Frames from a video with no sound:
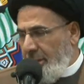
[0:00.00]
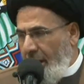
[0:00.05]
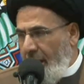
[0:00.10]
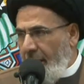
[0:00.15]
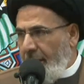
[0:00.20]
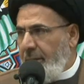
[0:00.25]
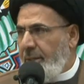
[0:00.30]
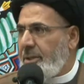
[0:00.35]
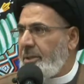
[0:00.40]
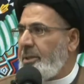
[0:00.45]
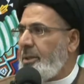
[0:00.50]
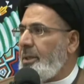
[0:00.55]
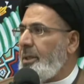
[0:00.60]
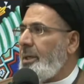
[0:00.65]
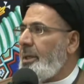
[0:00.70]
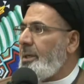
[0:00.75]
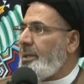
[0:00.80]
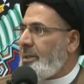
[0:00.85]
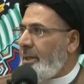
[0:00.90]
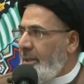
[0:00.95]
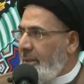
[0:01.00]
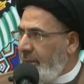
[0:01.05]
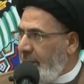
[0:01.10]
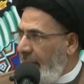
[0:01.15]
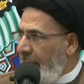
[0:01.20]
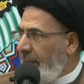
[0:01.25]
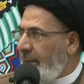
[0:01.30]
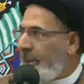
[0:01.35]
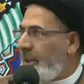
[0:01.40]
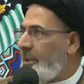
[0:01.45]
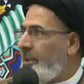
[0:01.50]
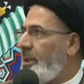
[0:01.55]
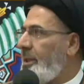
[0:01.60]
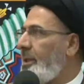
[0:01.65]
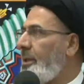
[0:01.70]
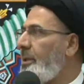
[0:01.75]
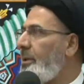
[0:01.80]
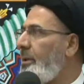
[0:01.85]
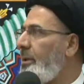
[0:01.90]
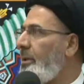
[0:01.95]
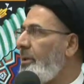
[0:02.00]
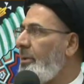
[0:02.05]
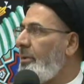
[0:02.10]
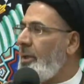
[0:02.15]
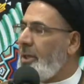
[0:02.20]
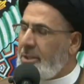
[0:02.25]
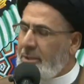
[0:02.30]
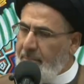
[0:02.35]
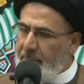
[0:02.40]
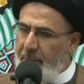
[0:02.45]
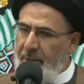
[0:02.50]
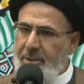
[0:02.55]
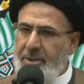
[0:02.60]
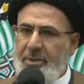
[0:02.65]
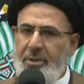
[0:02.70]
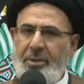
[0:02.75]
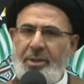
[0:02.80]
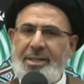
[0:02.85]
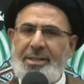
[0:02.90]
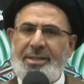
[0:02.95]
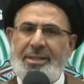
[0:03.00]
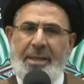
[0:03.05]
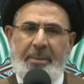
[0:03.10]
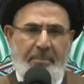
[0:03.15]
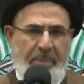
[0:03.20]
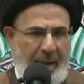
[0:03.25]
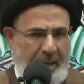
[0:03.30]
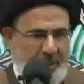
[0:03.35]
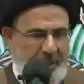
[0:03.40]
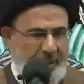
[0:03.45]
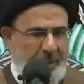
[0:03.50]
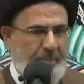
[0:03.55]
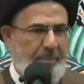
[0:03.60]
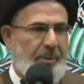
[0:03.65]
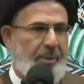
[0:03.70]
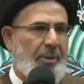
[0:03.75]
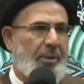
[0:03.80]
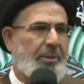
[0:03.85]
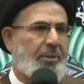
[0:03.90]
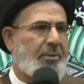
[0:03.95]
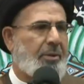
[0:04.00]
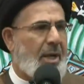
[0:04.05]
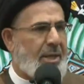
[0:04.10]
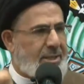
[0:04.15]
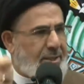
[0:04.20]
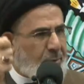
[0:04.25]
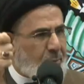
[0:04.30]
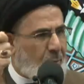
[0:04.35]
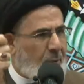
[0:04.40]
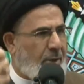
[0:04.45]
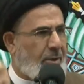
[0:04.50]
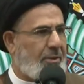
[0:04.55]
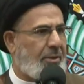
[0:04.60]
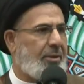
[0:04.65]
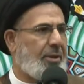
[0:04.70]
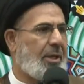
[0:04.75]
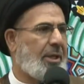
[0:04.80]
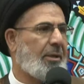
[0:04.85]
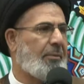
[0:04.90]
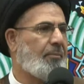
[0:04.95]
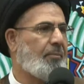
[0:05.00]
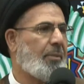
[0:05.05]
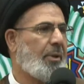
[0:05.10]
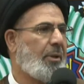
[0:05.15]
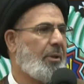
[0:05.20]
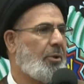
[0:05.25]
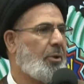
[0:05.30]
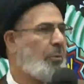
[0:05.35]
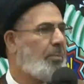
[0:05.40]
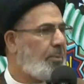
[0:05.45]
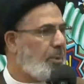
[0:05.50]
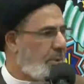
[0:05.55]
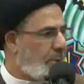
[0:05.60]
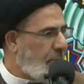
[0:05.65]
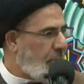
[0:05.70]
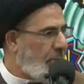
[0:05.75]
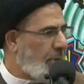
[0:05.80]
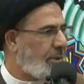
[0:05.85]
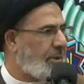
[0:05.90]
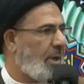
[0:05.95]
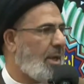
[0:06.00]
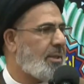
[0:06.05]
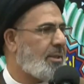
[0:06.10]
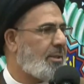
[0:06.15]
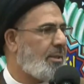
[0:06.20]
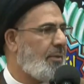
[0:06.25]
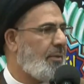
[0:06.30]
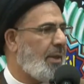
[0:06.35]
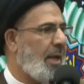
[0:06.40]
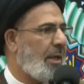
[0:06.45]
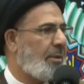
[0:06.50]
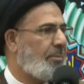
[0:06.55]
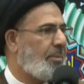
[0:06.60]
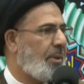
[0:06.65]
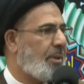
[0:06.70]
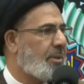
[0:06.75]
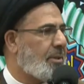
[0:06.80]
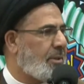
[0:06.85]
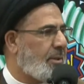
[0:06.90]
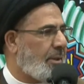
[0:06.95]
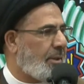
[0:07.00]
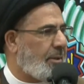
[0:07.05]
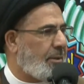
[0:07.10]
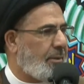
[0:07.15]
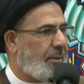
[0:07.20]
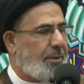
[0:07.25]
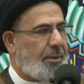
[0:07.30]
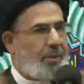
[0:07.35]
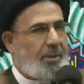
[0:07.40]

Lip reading: is honesty, his integrity. This person is dependable, trustworthy. You put your trust in that person.